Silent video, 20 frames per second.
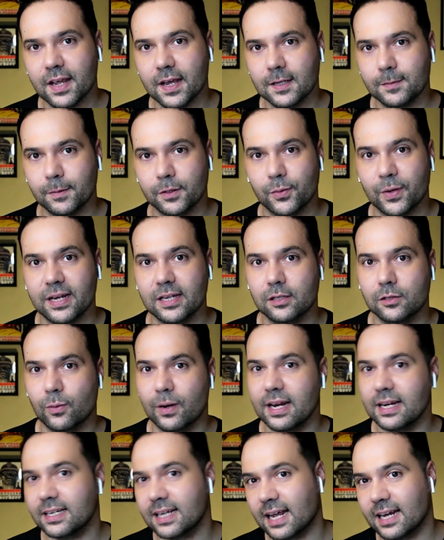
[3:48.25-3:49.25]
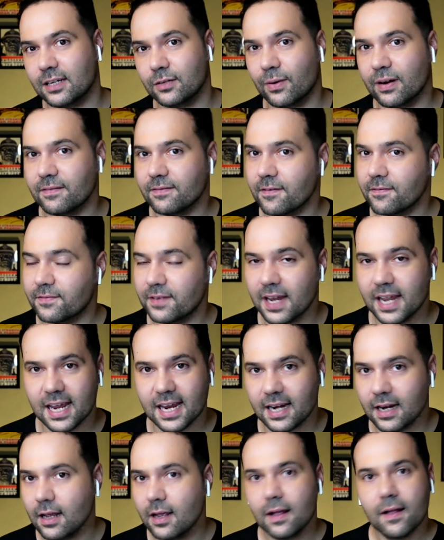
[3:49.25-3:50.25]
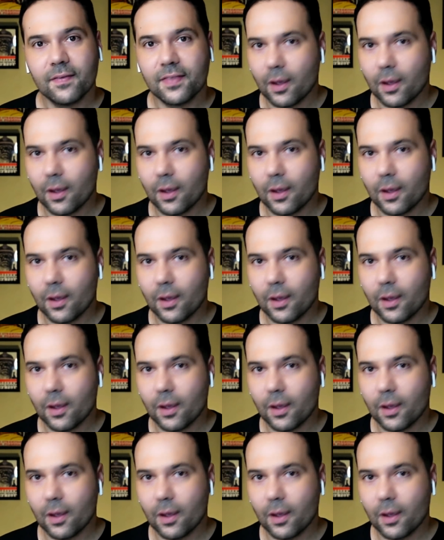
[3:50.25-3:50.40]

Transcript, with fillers: years between twenty ten, twenty fifteen,